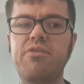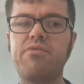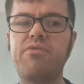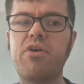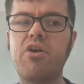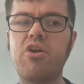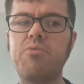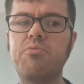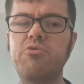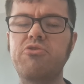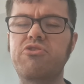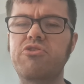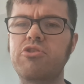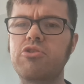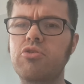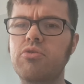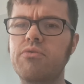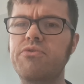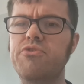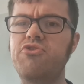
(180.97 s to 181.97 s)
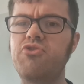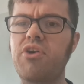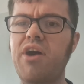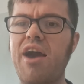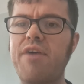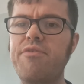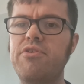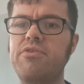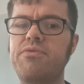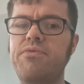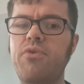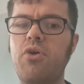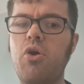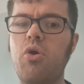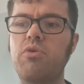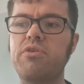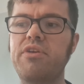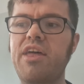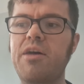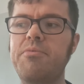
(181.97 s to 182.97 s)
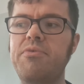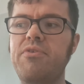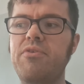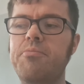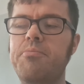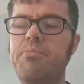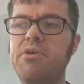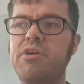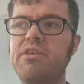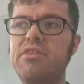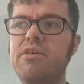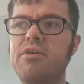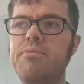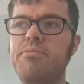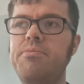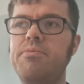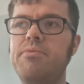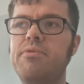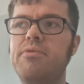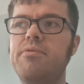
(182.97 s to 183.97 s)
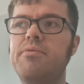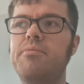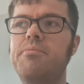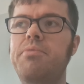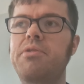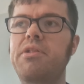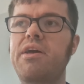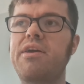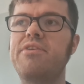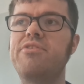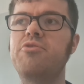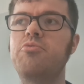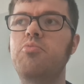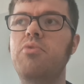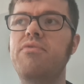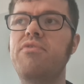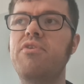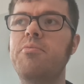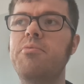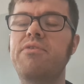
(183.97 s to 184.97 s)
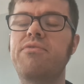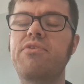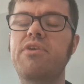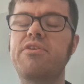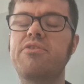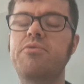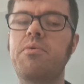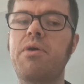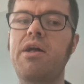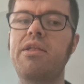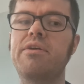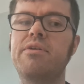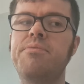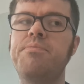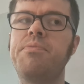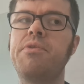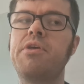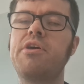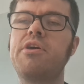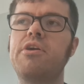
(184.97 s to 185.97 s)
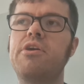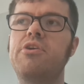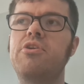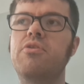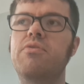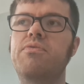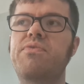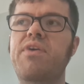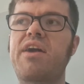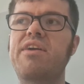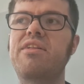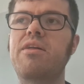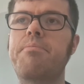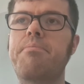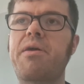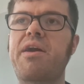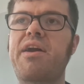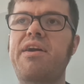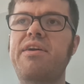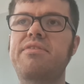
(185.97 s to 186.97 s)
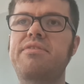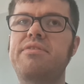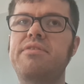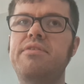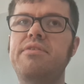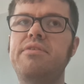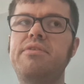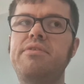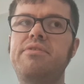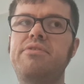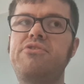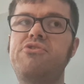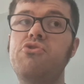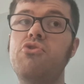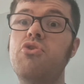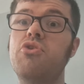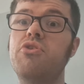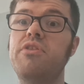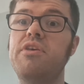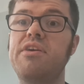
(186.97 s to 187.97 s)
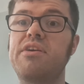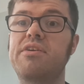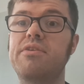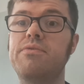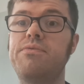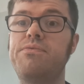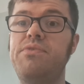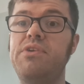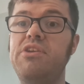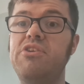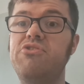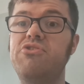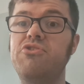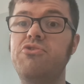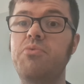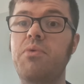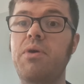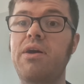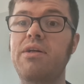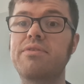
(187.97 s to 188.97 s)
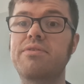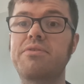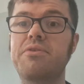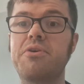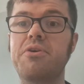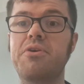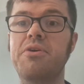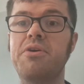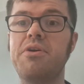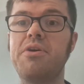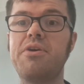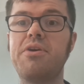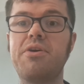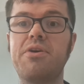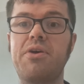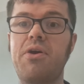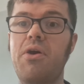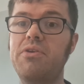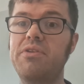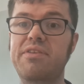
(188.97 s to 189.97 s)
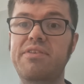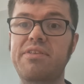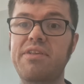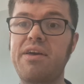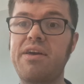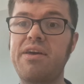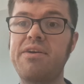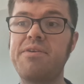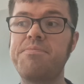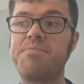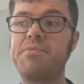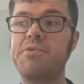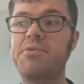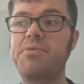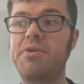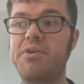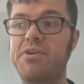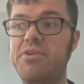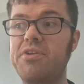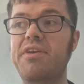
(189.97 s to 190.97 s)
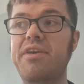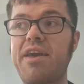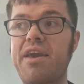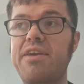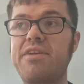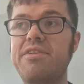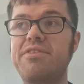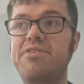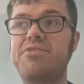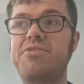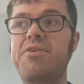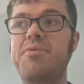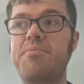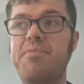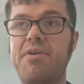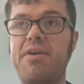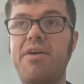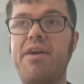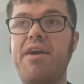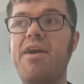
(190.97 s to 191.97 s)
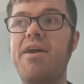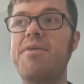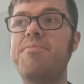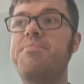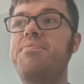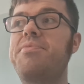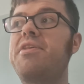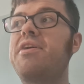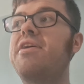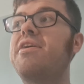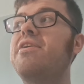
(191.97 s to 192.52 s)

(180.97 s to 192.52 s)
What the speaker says: loves driving forward and he'll bring the players up with him as well, and, you know, find a pass, and he's shown that he can finish as well. So honestly, we're going to get into him